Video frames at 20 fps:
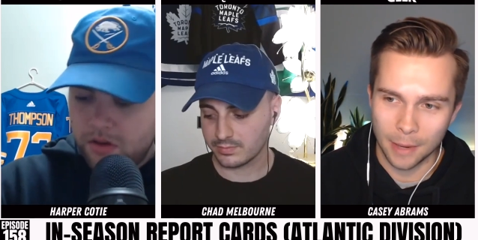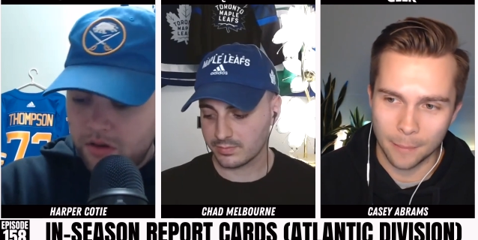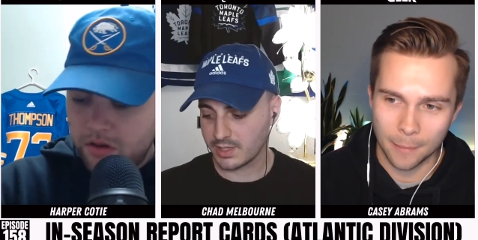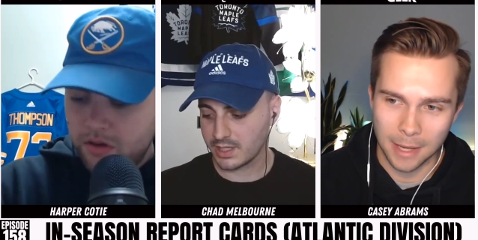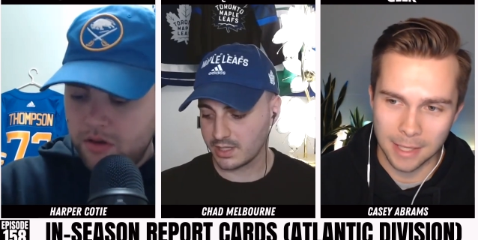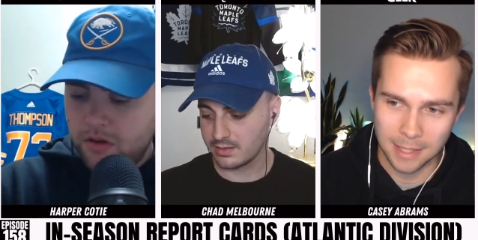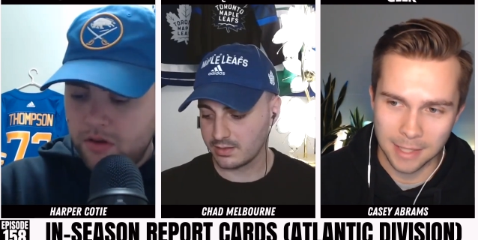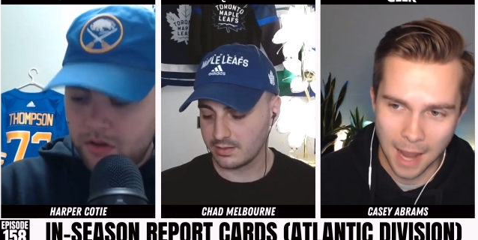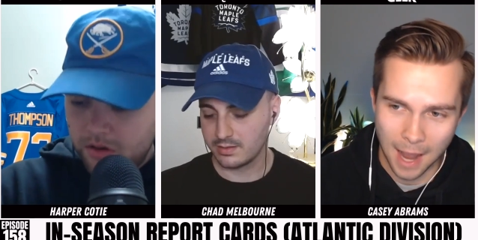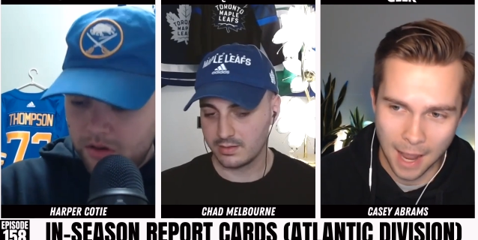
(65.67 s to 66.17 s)
Speaker 1: my
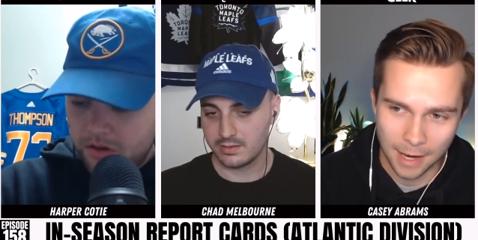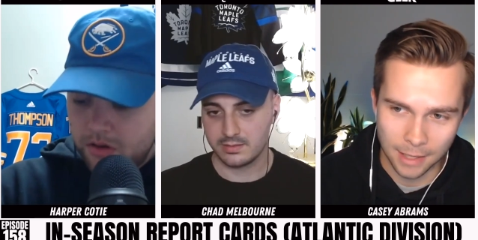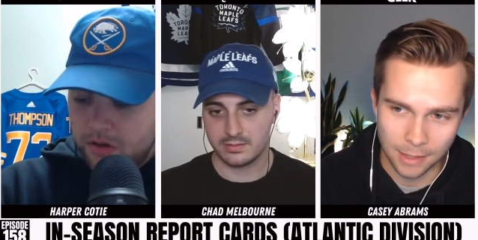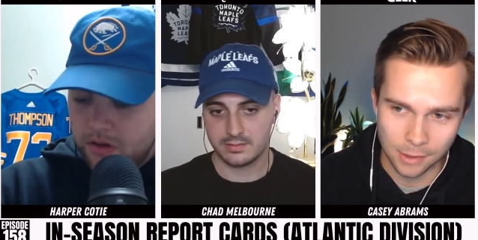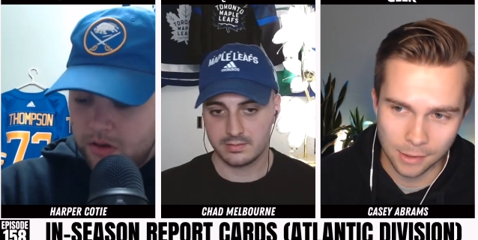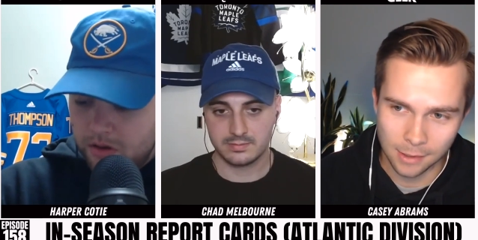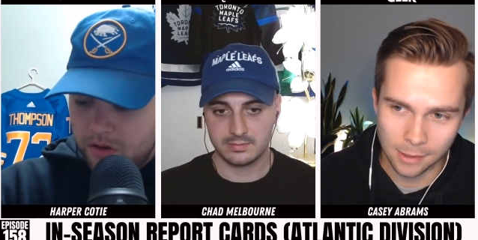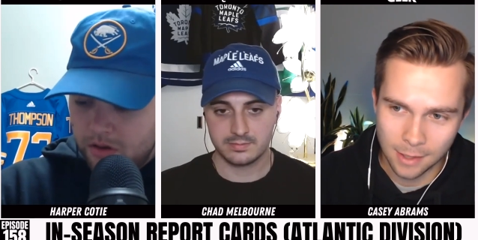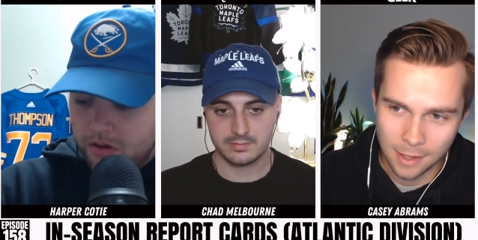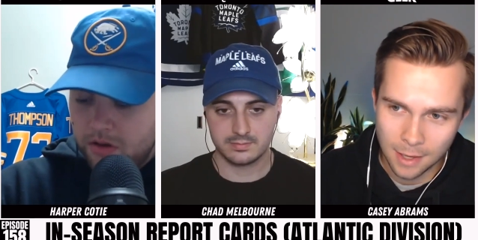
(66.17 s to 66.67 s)
dad
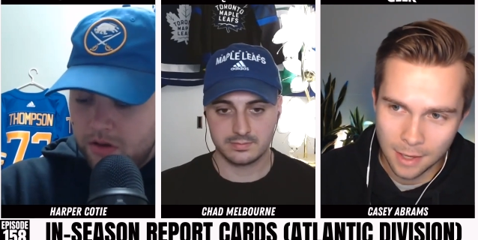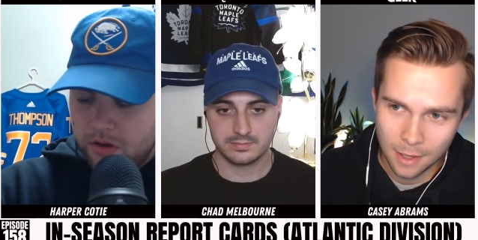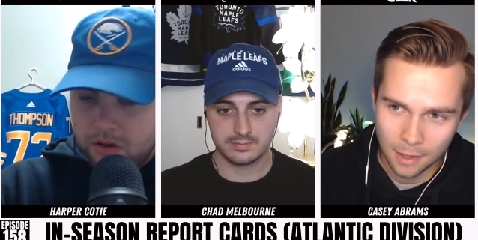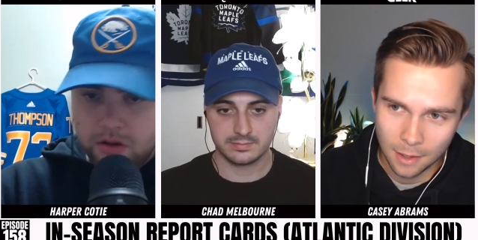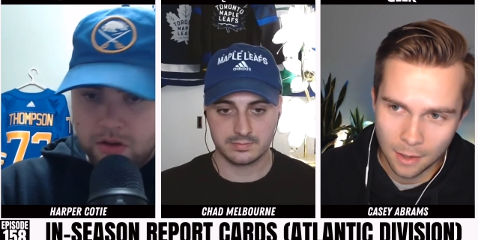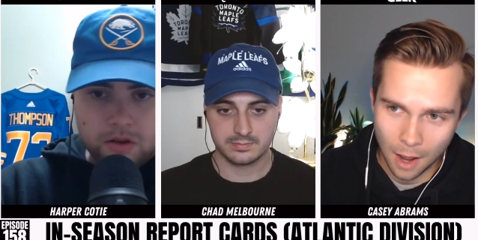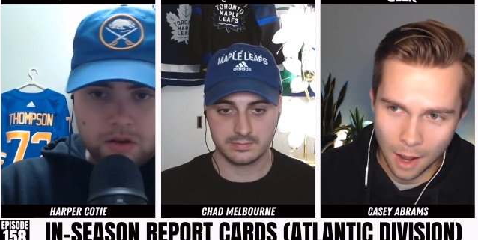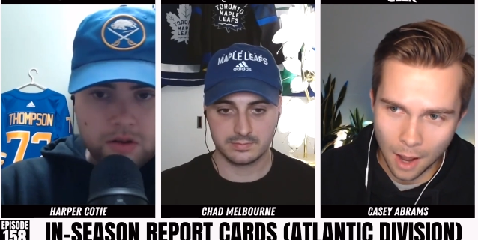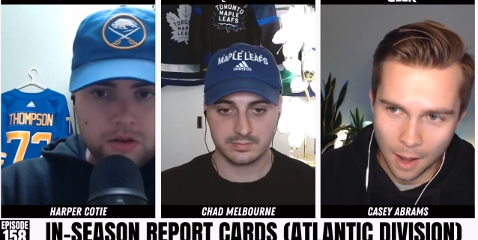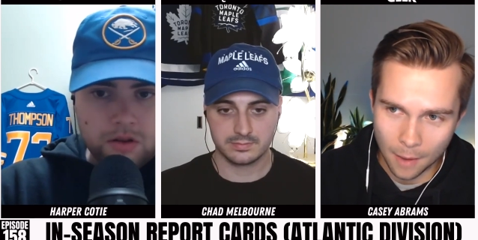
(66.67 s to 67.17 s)
is
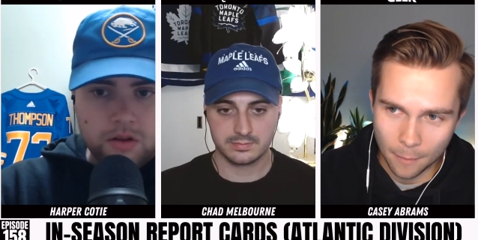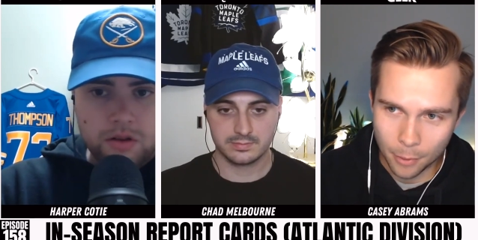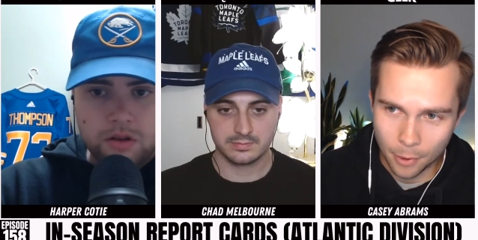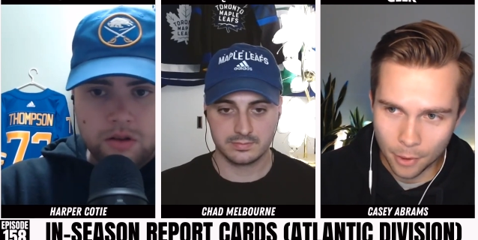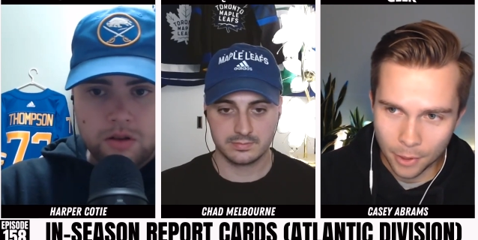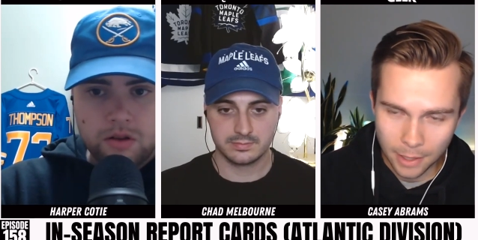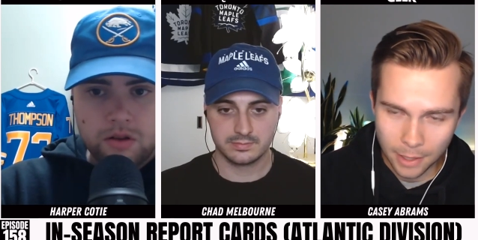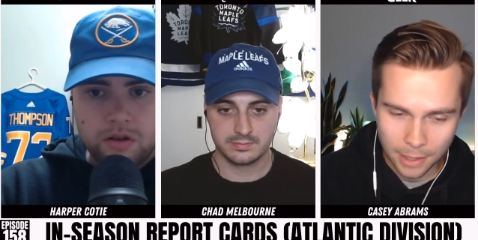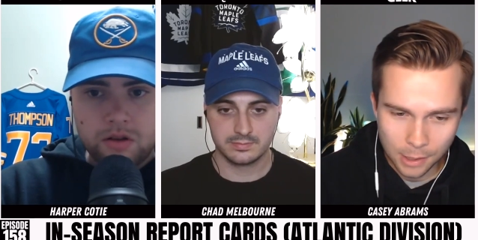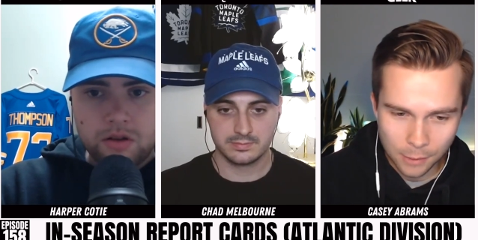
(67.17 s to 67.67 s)
uh,
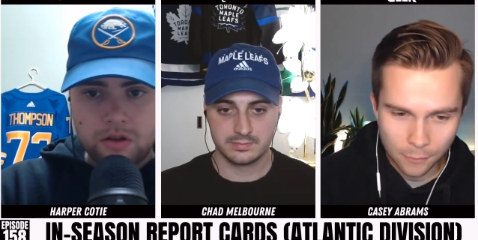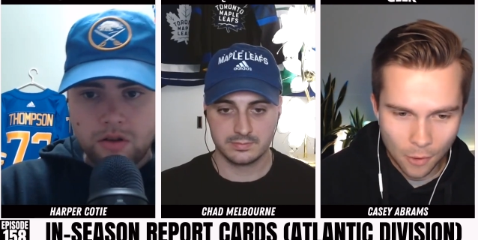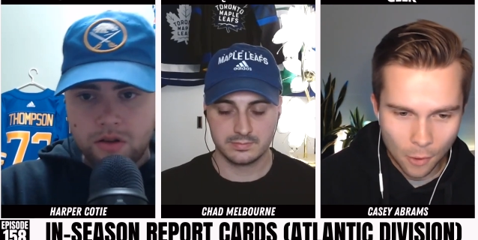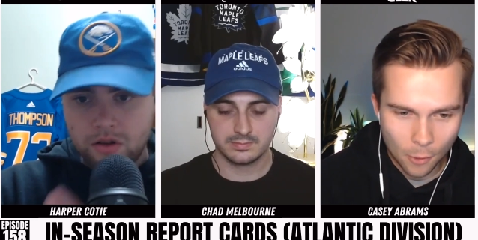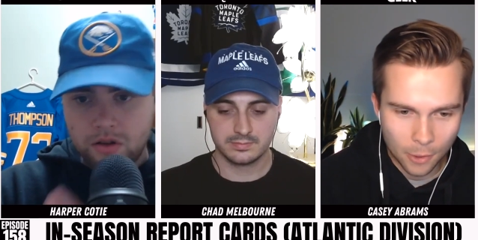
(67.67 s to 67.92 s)
putting his vote